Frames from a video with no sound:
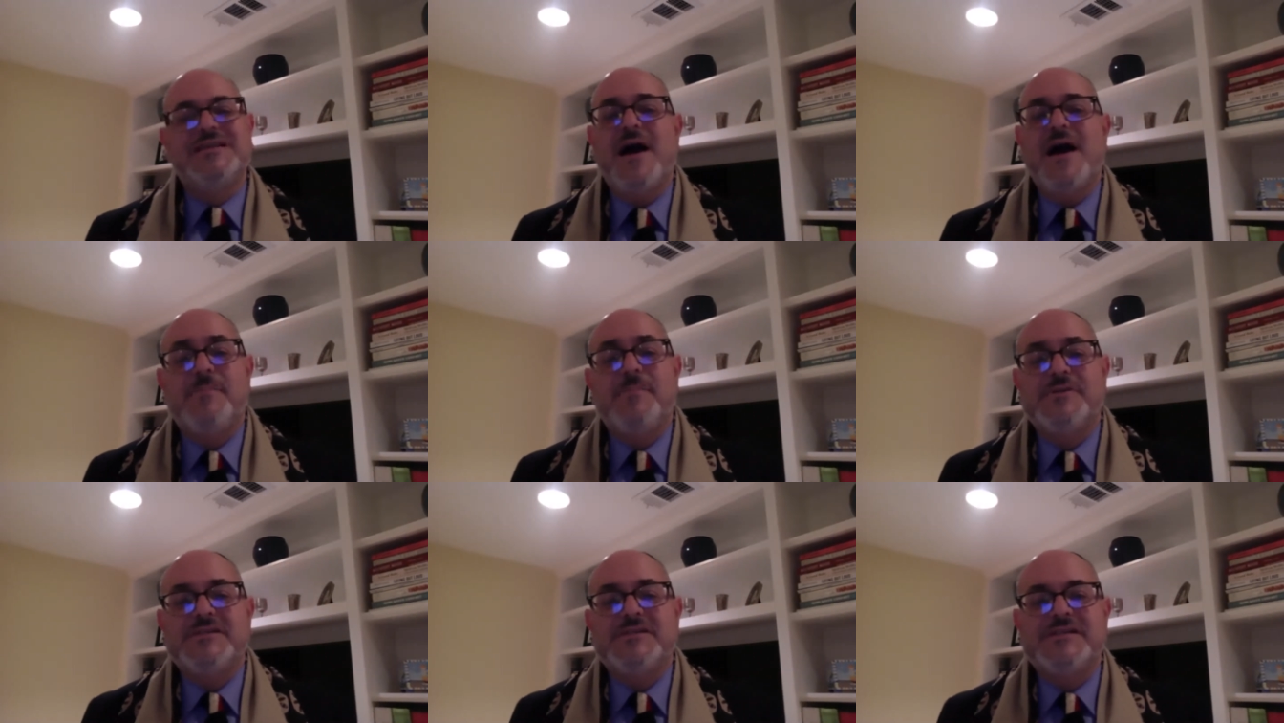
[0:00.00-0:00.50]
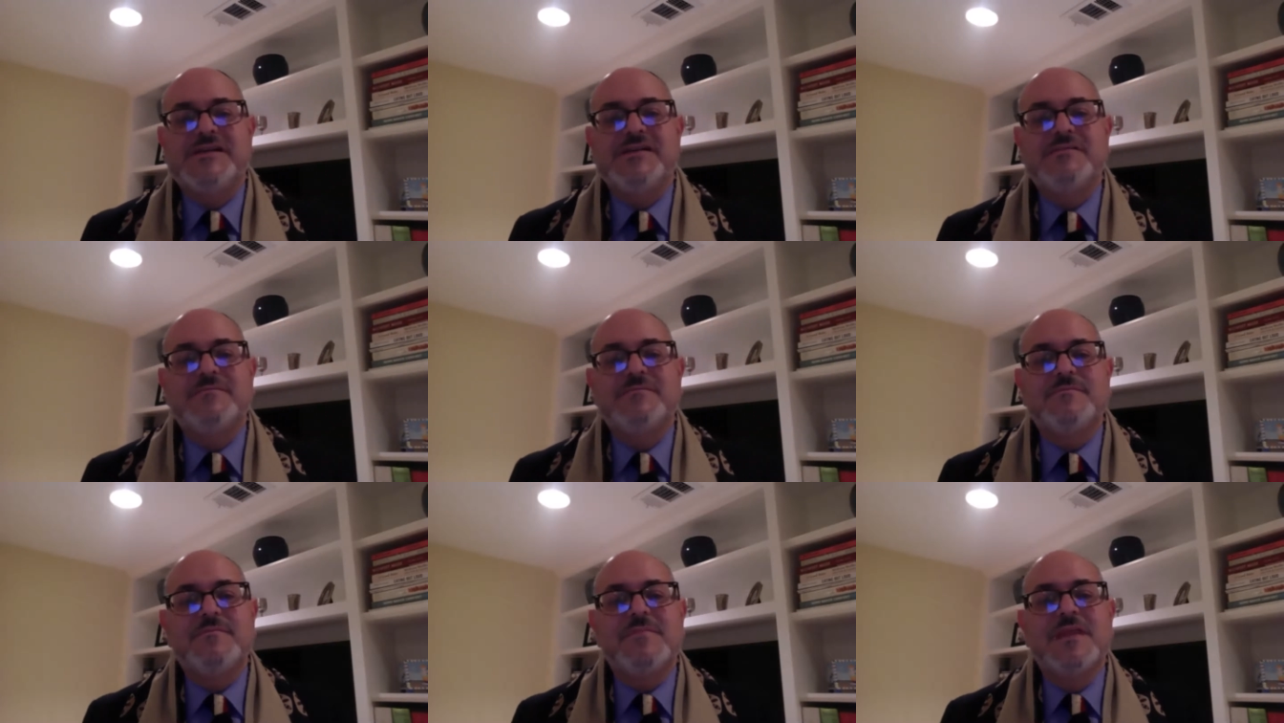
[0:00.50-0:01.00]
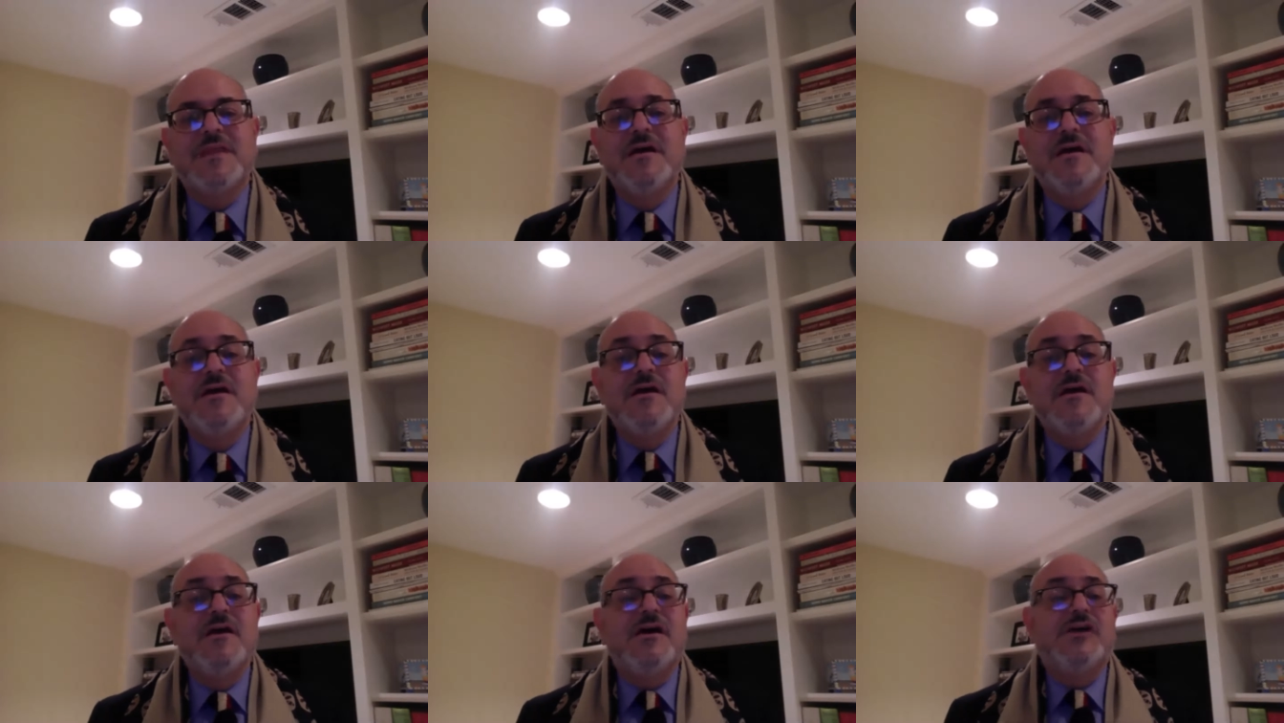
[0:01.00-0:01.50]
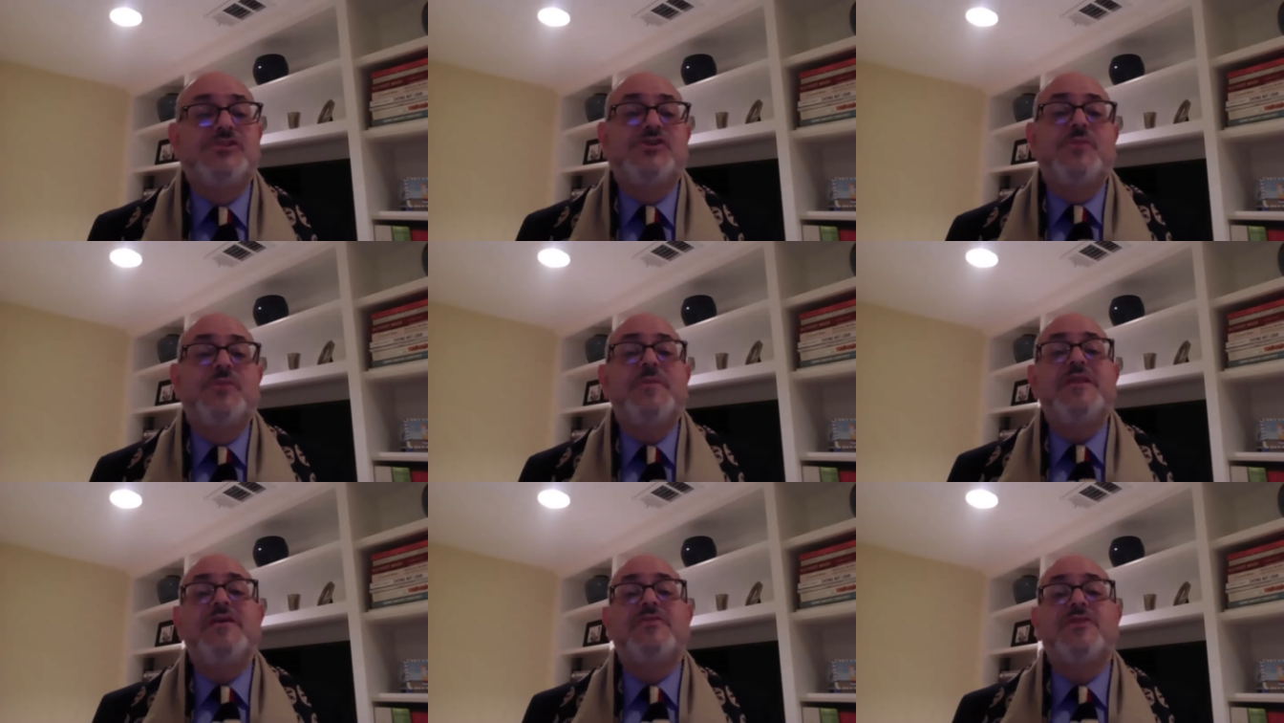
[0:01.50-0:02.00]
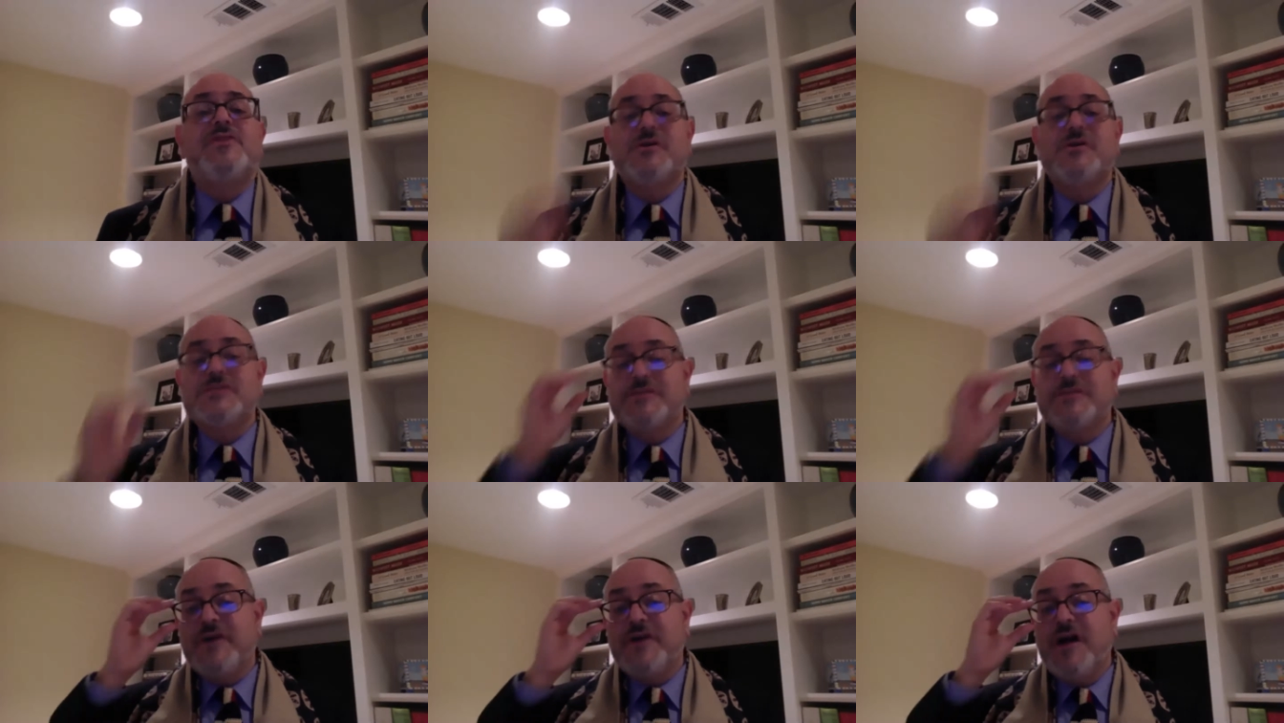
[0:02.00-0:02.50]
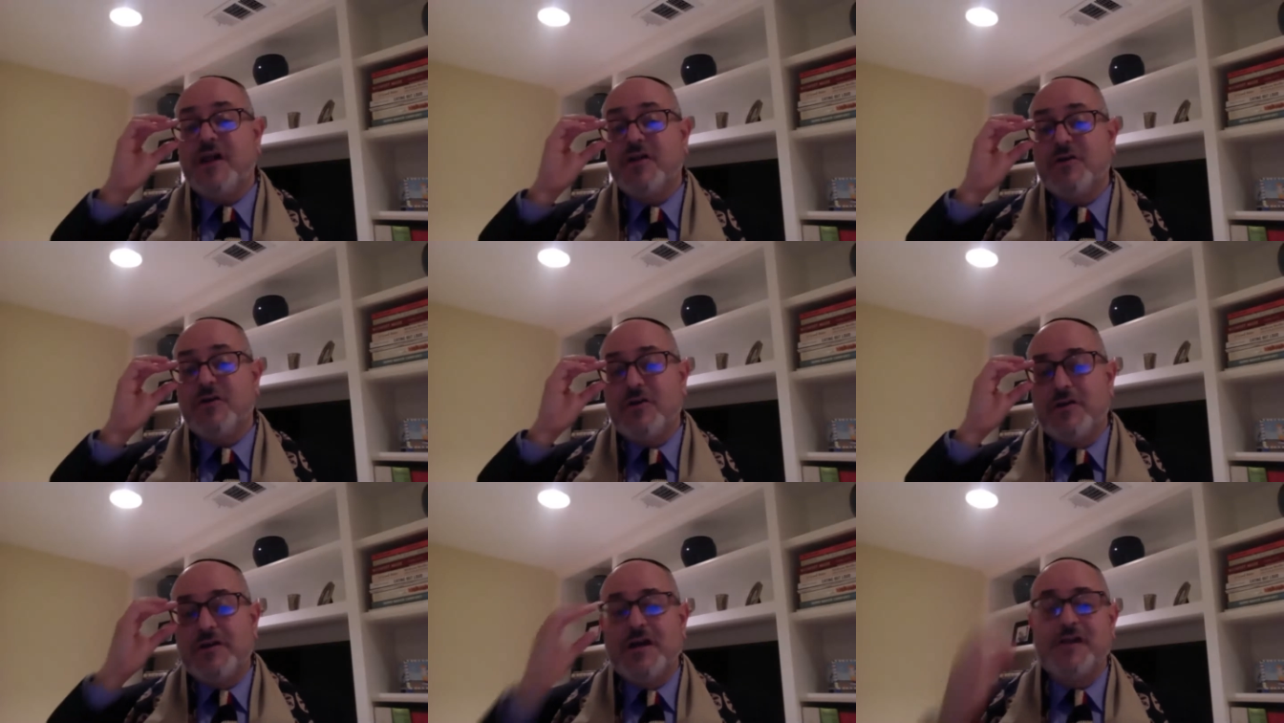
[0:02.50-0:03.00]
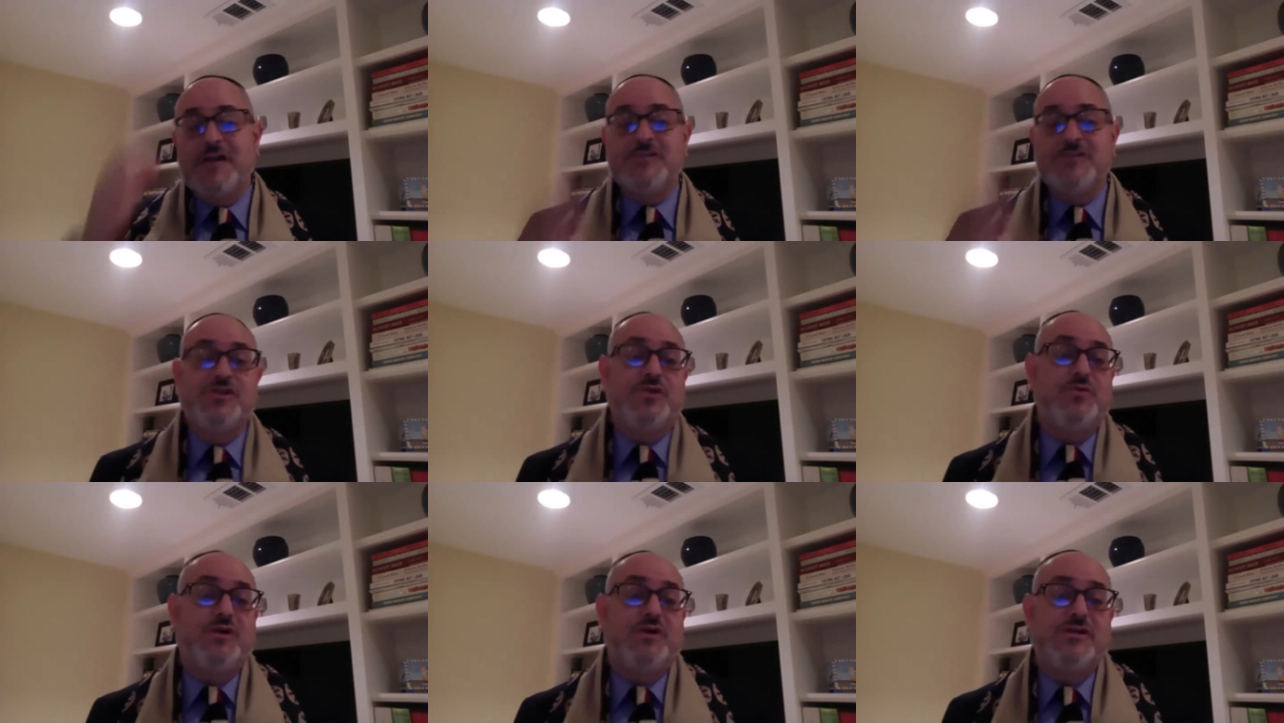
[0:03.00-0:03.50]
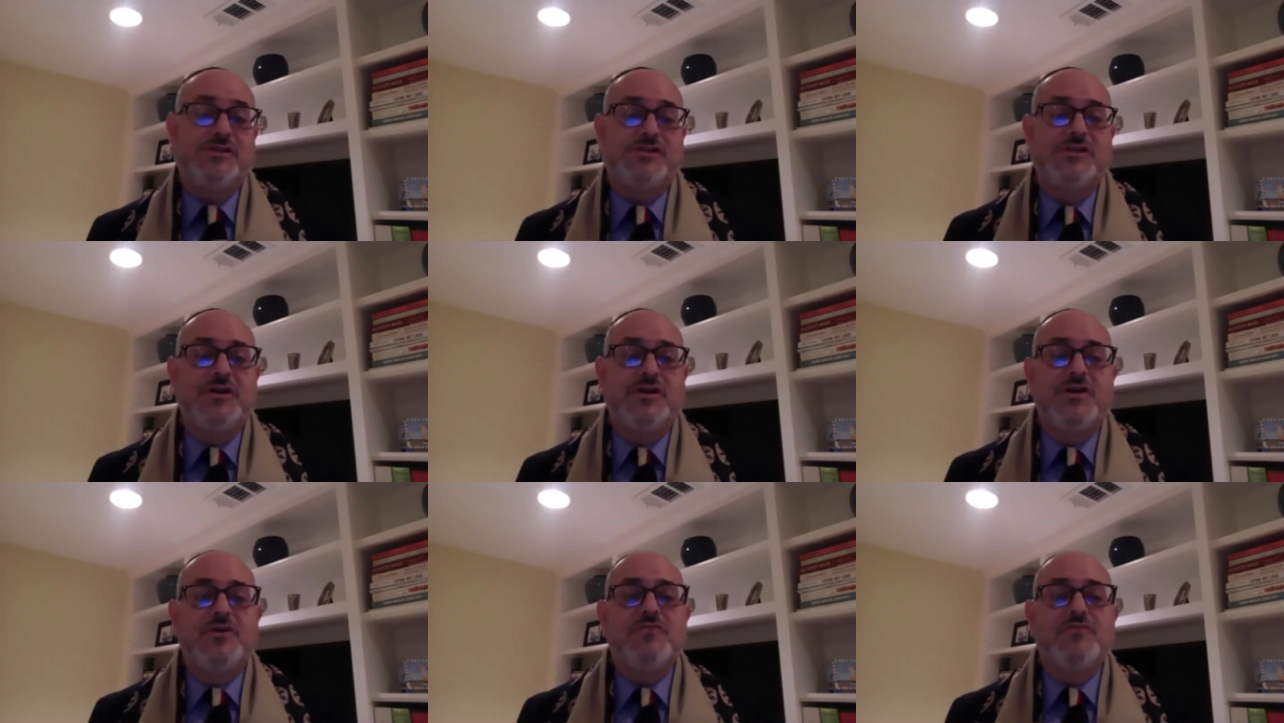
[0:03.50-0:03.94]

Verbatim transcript: opposite. Assuming that those of color are not Jewish